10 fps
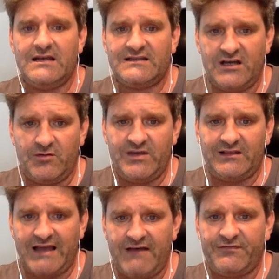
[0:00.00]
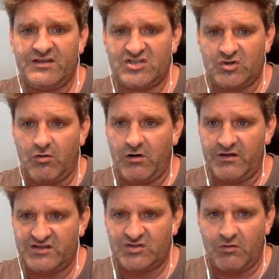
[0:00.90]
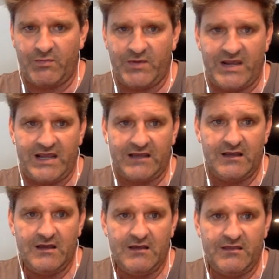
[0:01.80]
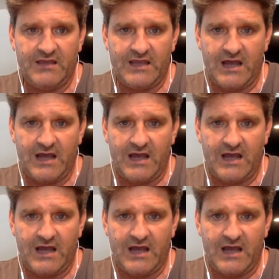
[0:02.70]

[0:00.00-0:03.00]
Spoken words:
Tillman left the store being the